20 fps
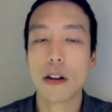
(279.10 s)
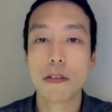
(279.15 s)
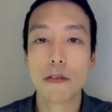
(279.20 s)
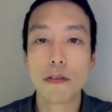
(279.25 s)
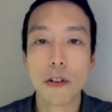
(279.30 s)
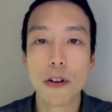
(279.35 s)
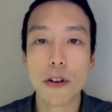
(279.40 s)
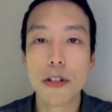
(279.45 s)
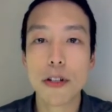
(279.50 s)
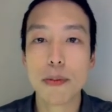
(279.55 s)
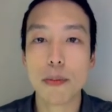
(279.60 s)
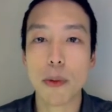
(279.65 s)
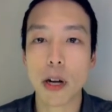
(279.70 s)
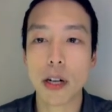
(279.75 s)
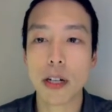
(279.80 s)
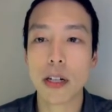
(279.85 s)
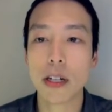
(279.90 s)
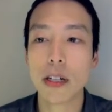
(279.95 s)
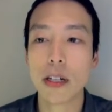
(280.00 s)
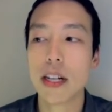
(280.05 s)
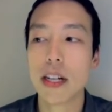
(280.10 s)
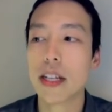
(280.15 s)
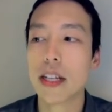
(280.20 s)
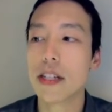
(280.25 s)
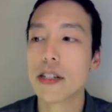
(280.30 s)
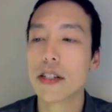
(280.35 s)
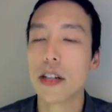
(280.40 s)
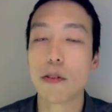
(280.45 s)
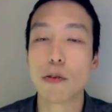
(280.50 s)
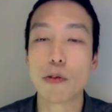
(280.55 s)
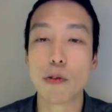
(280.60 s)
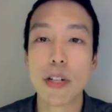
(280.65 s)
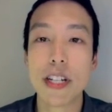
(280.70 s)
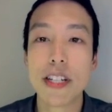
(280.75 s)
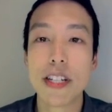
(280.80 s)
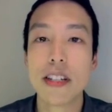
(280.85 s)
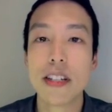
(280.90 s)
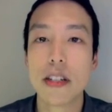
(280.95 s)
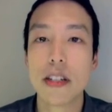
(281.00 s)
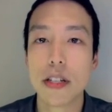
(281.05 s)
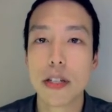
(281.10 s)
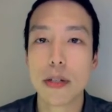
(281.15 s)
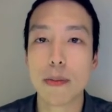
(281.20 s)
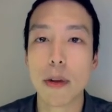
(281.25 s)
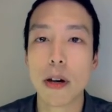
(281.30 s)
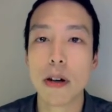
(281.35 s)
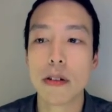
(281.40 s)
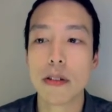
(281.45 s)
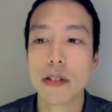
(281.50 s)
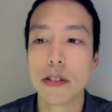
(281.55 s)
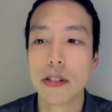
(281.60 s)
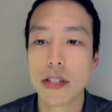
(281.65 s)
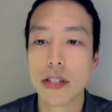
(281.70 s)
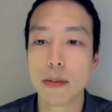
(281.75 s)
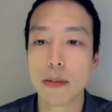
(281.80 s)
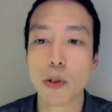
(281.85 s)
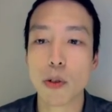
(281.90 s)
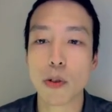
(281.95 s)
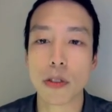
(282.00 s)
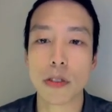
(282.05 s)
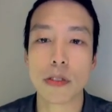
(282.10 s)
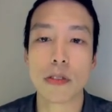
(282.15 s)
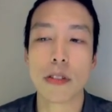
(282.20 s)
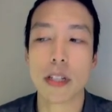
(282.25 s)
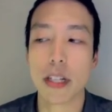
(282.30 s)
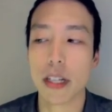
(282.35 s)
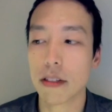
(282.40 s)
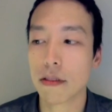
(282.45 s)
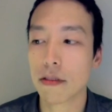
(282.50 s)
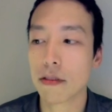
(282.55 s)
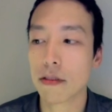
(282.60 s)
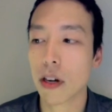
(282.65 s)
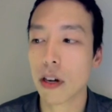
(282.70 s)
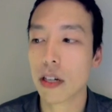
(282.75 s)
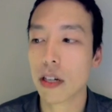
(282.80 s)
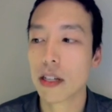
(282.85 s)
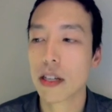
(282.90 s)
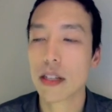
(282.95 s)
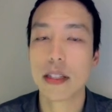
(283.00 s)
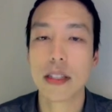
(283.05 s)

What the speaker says: Our first marker is a recent small subcortical infarct.